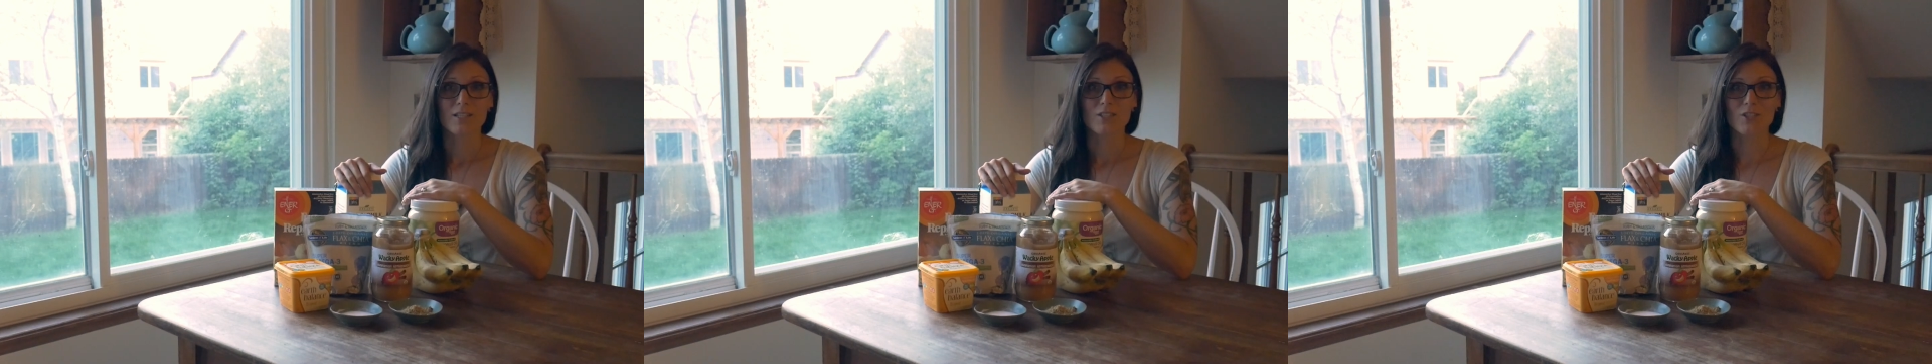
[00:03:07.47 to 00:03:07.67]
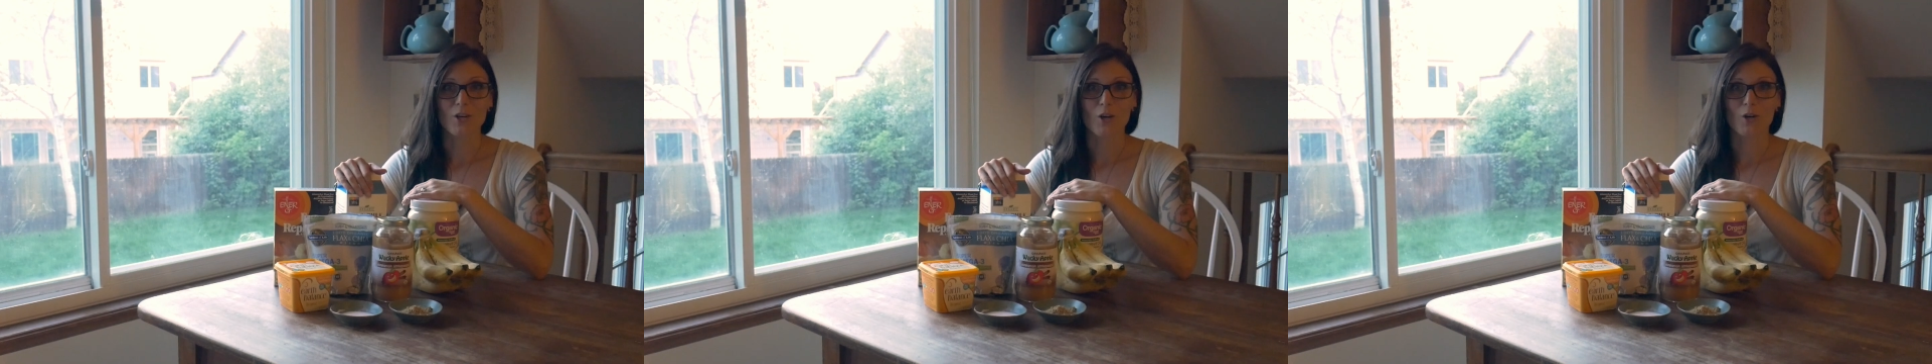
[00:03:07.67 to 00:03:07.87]

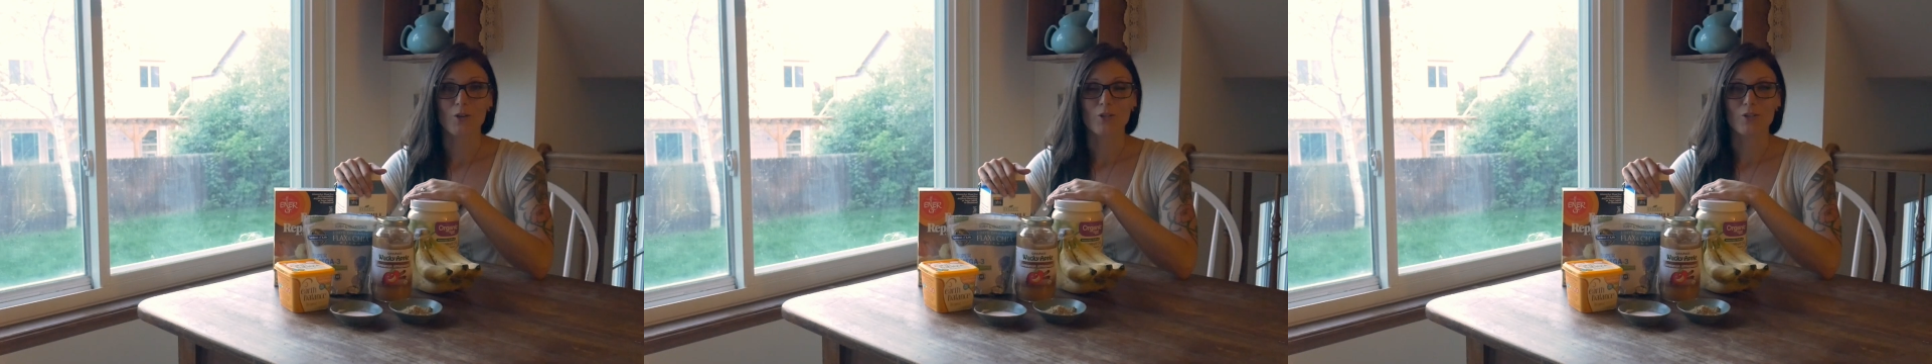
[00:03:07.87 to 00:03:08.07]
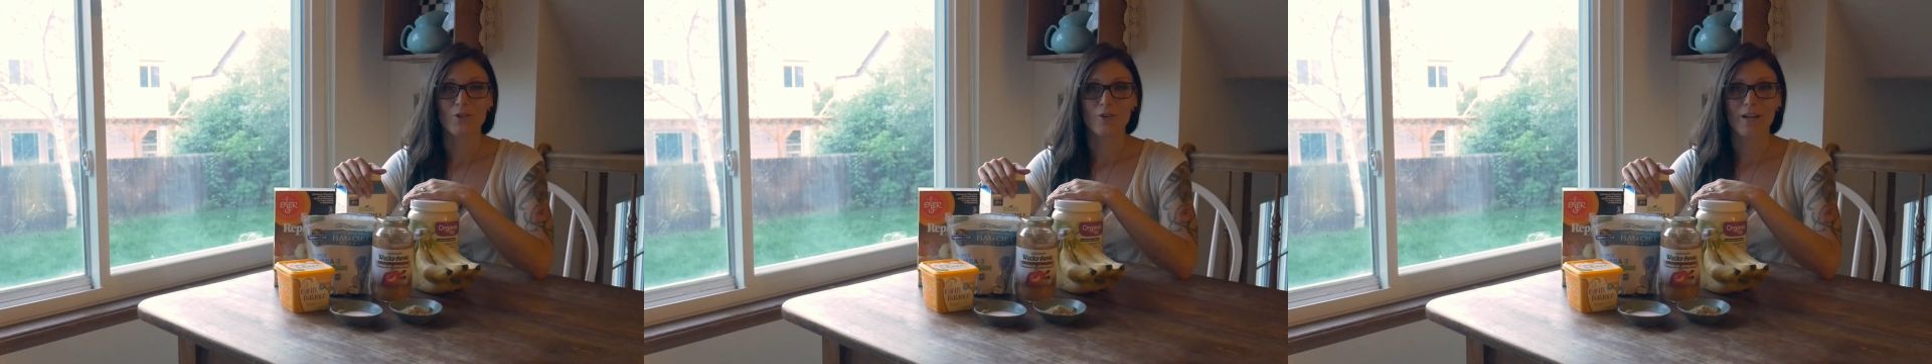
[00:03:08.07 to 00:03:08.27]
So
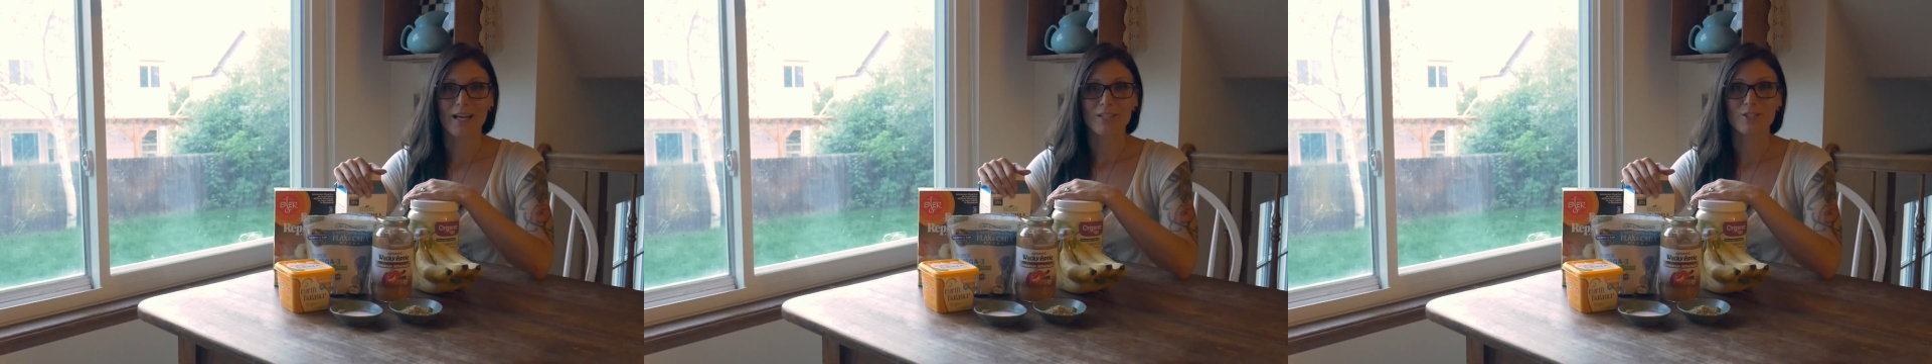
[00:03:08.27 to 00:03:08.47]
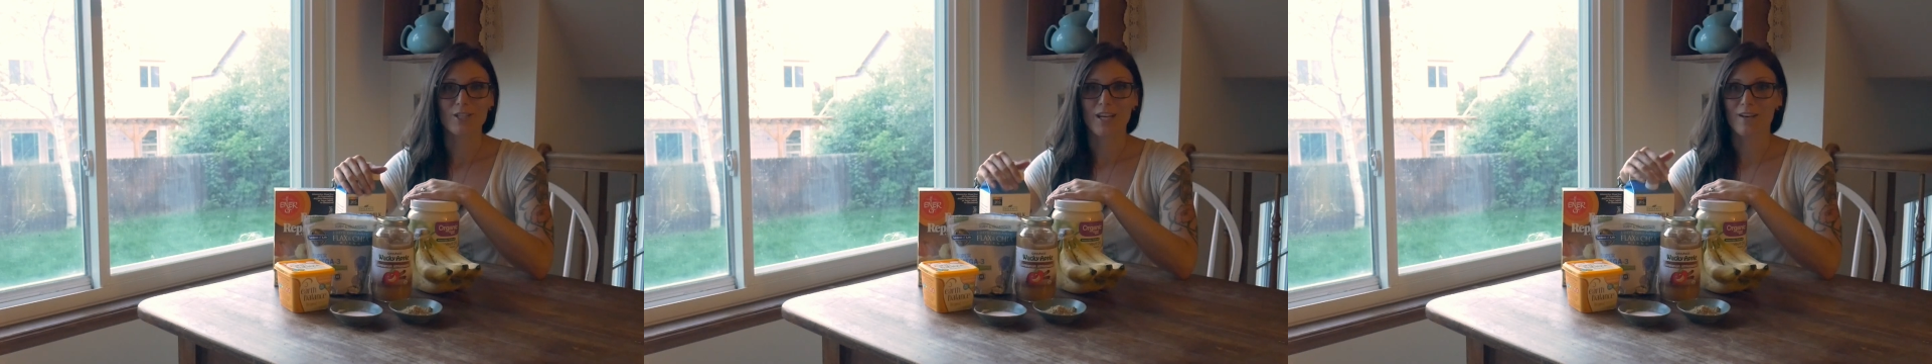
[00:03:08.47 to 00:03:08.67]
you don't
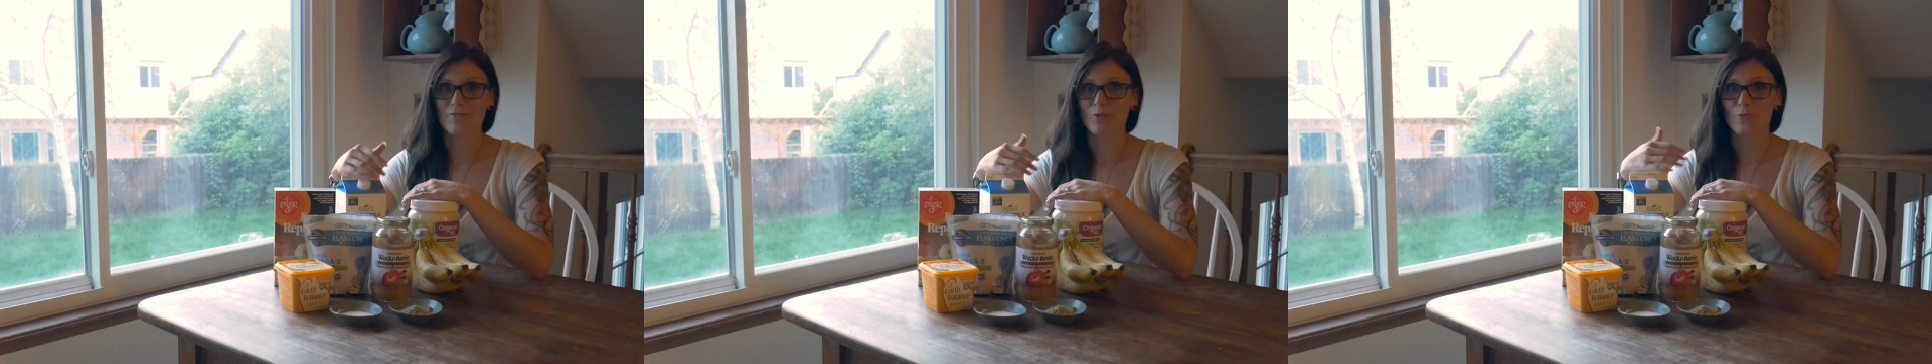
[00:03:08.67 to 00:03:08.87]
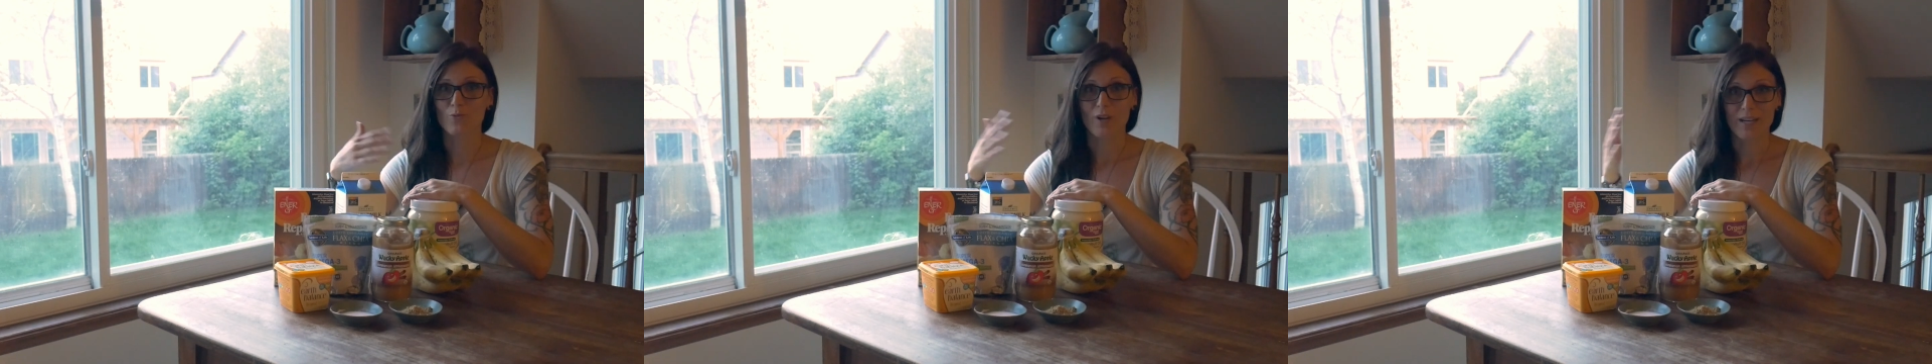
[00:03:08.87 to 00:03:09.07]
actually have
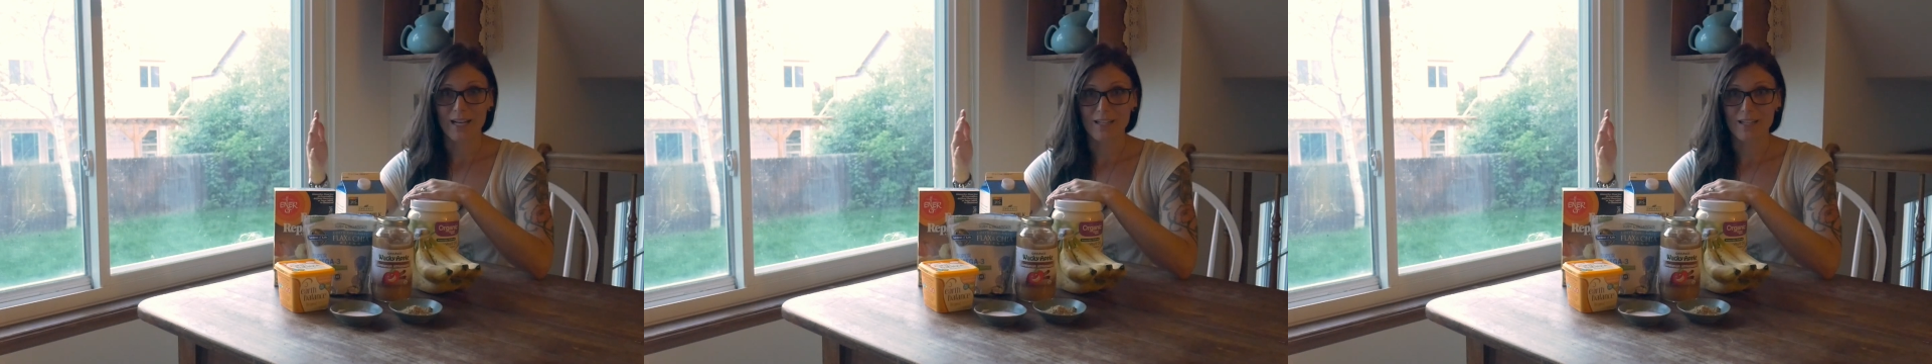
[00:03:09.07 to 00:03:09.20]
to run